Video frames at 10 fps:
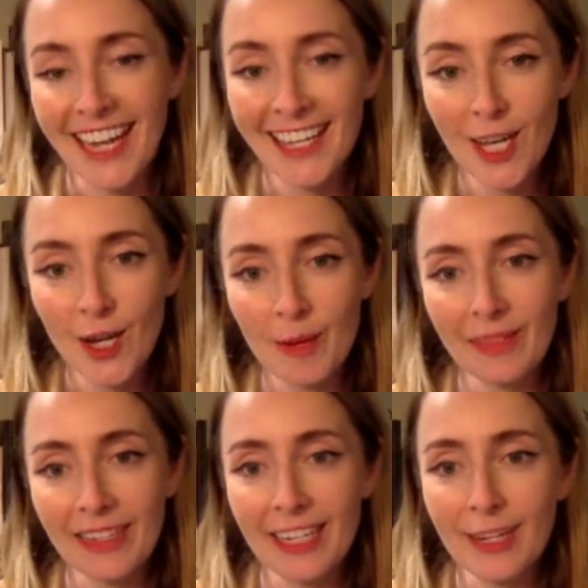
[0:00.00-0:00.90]
Hello, I'm
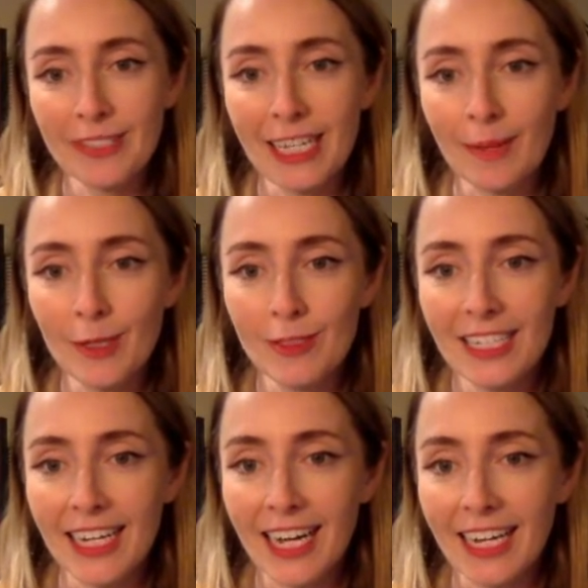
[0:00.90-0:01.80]
Nina with W
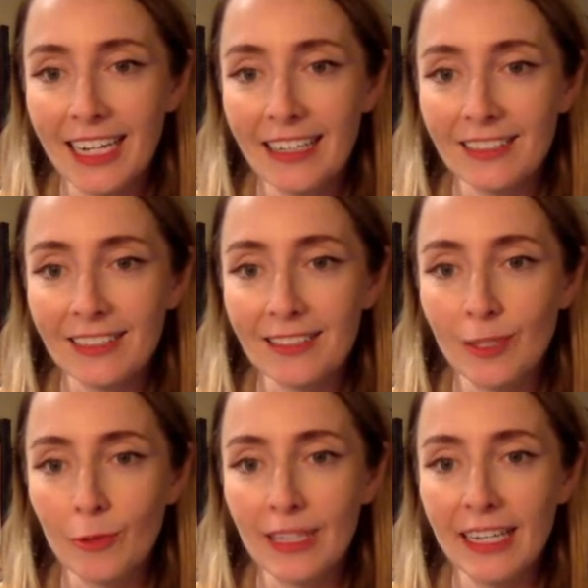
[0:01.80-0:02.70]
T I. This is the
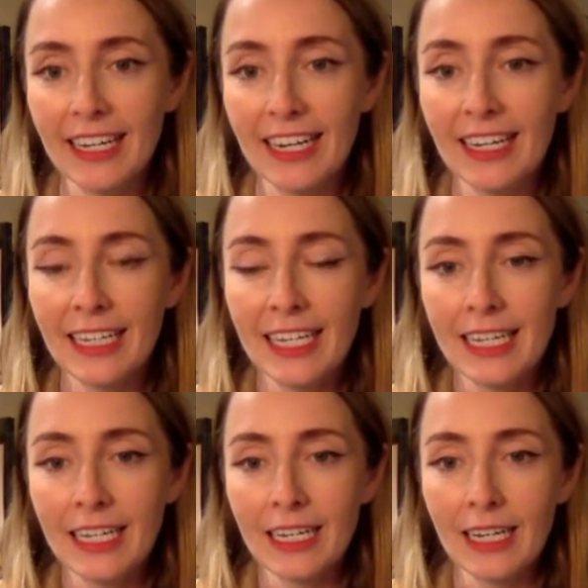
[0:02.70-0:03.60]
Weleda
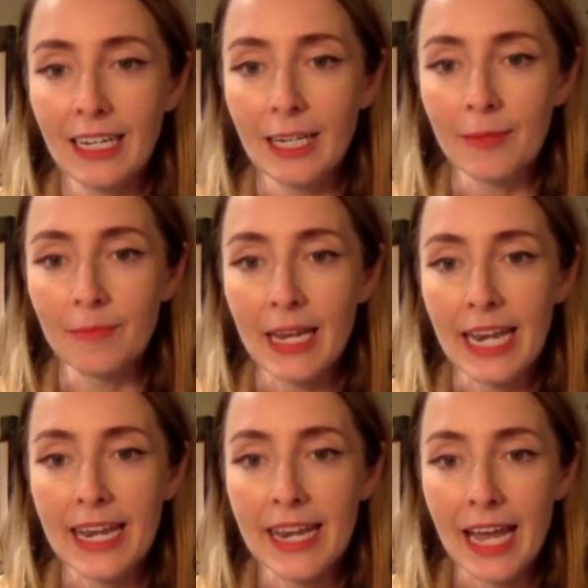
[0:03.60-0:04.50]
um,
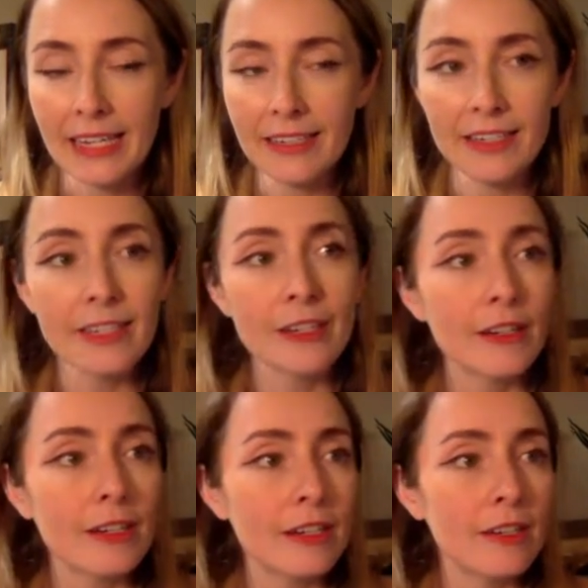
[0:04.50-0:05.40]
Night
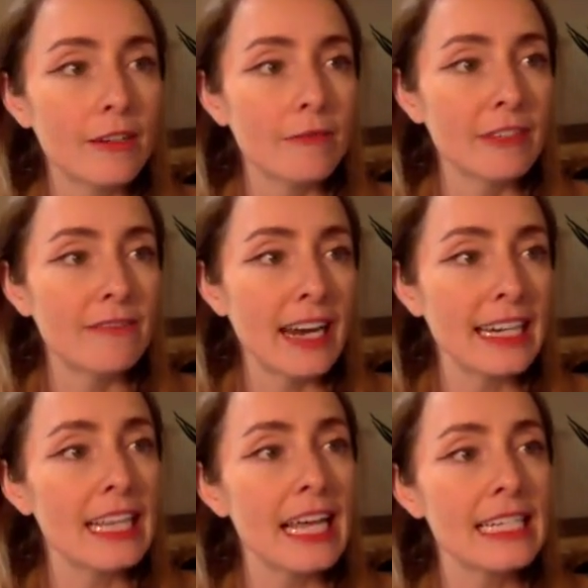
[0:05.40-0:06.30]

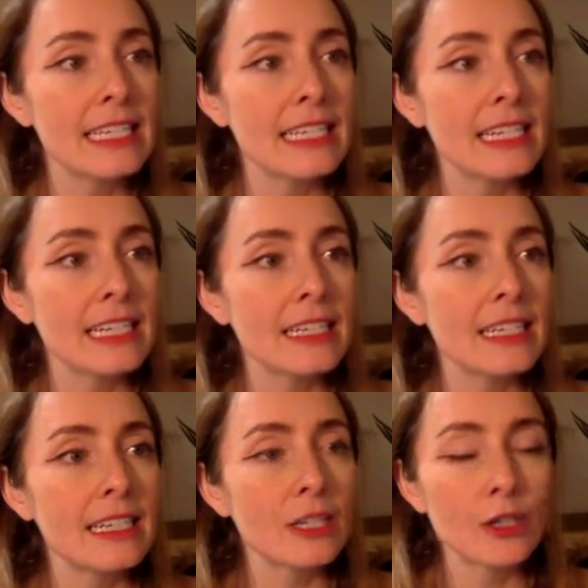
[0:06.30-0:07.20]
Revitalizing
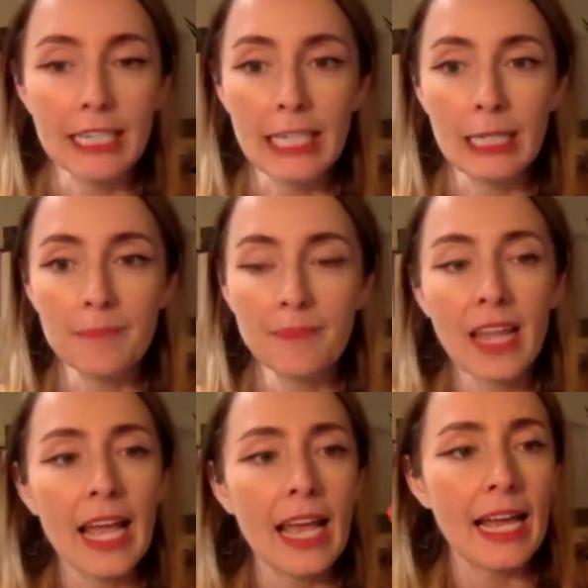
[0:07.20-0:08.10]
Cream,
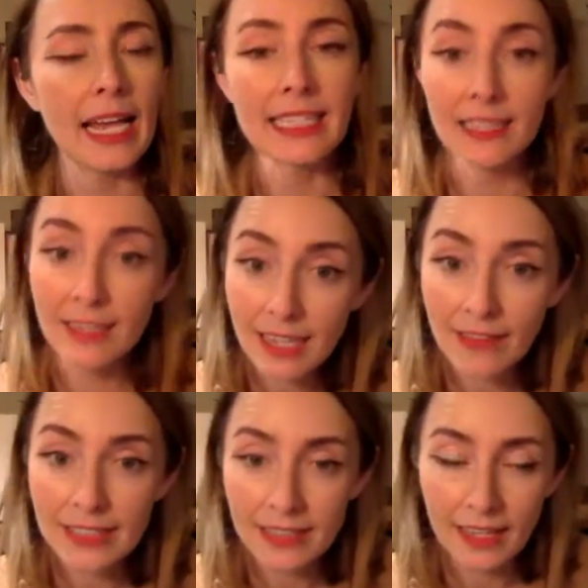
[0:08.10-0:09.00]
and it does have a
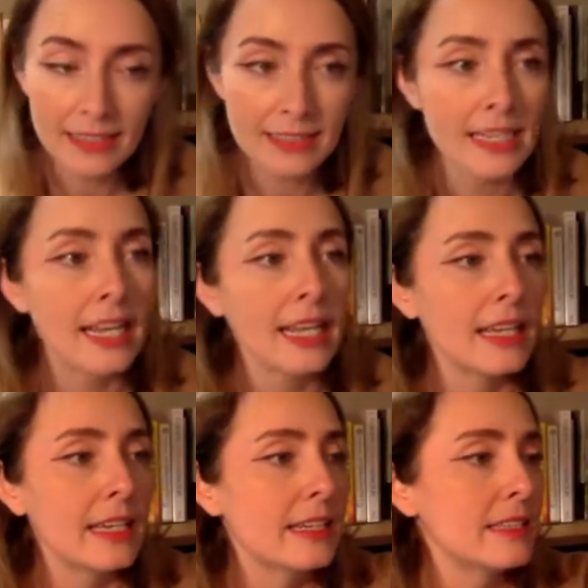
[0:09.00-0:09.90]
scent.
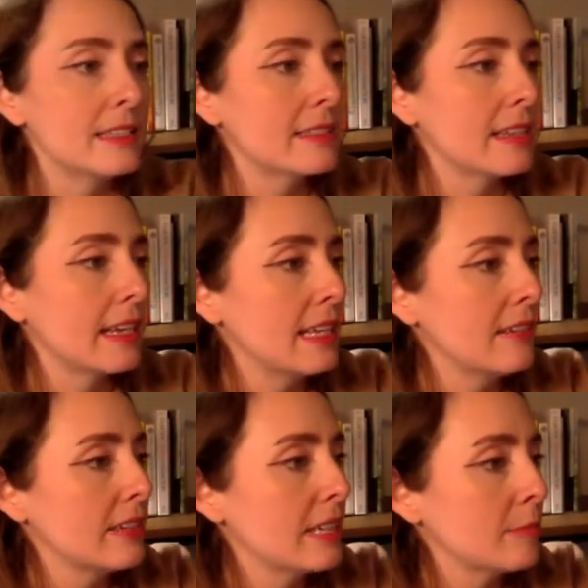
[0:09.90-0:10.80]
It is
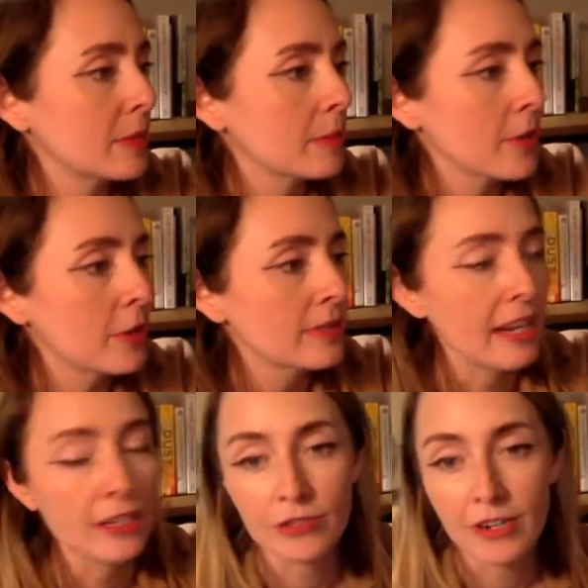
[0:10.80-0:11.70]
Evening Primrose
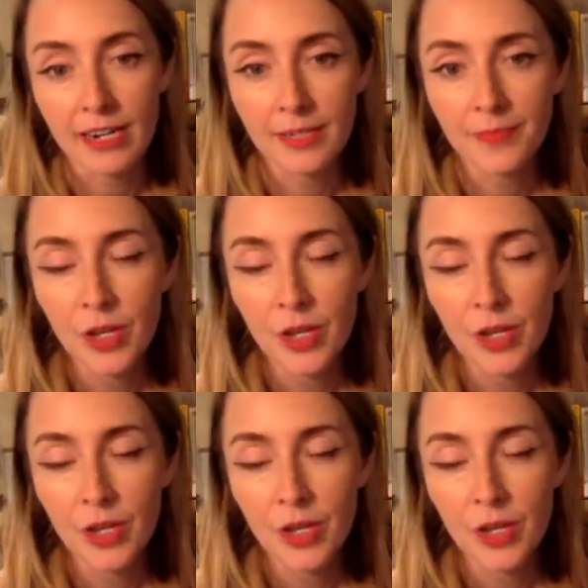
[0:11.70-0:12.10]
Extract,